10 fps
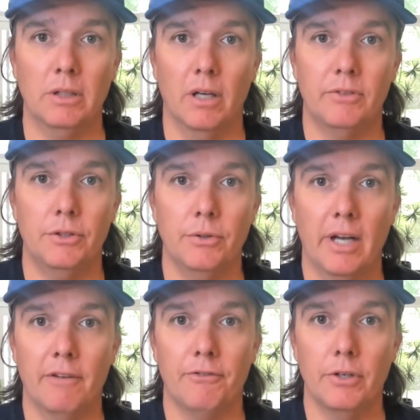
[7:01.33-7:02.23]
love to do
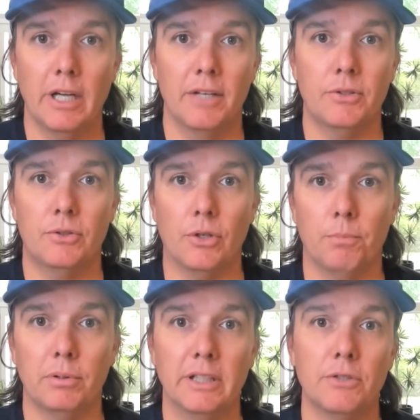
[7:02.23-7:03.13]
that for you guys. So
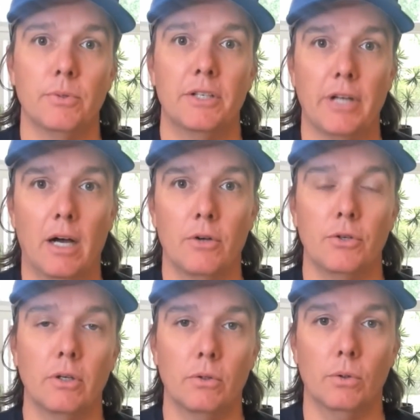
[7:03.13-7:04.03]
please reach out. You
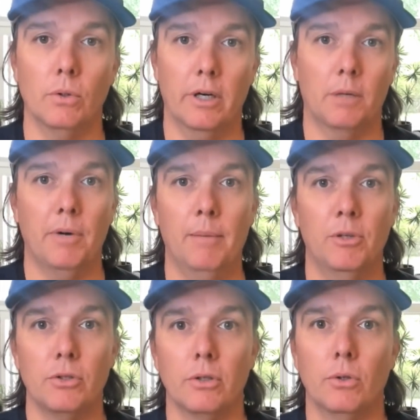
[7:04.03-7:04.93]
can Google Eric
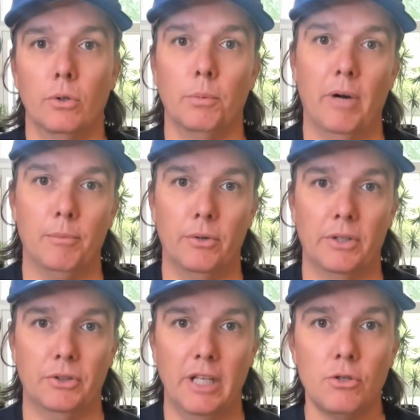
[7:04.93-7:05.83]
Bramlett. You can Google Bramlett
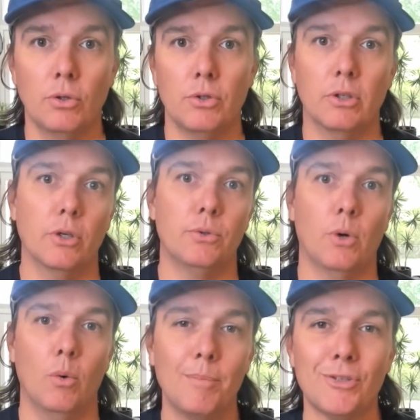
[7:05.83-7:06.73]
Residential. You can go to
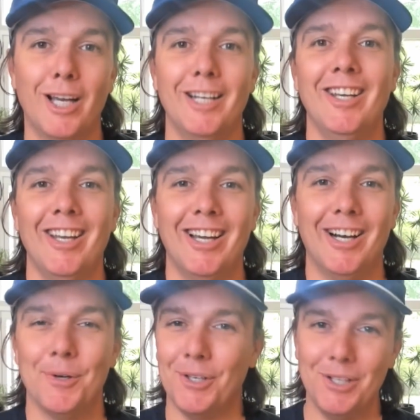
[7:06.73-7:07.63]
our website,
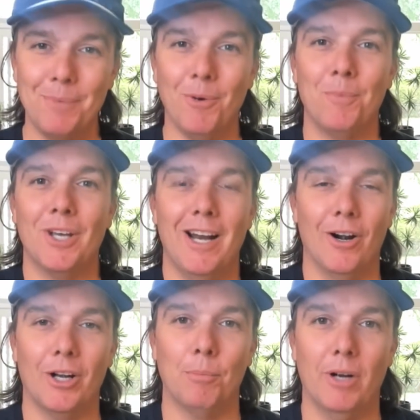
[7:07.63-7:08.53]
or you can email me at
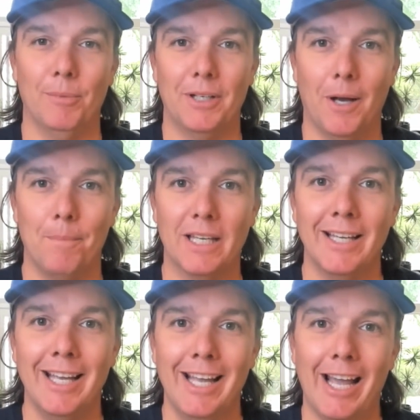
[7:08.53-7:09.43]

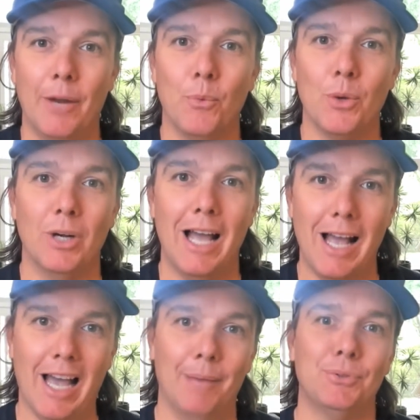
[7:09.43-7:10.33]
eric@bramlett.me. And we would
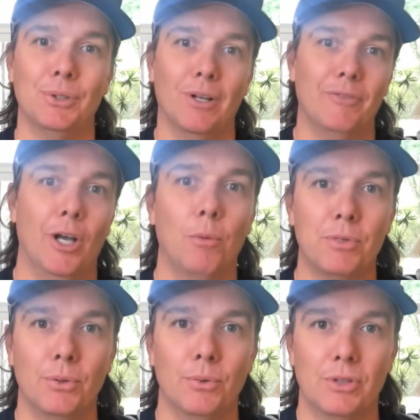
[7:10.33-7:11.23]
absolutely love to help
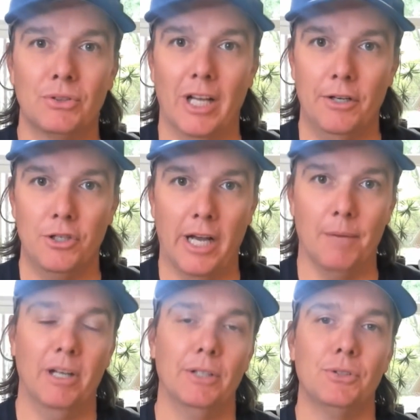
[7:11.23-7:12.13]
you just kind of chat
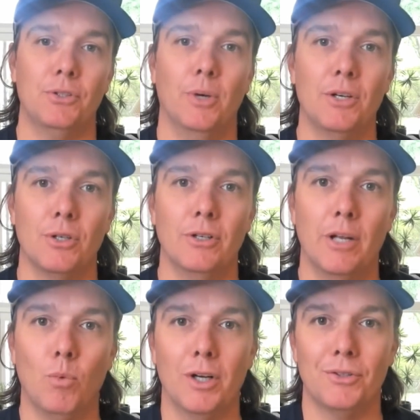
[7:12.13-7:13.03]
about your situation
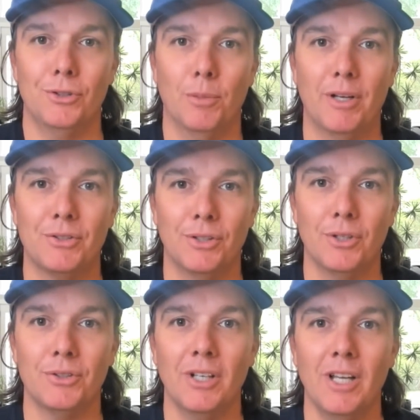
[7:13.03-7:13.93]
and what is in your best interest.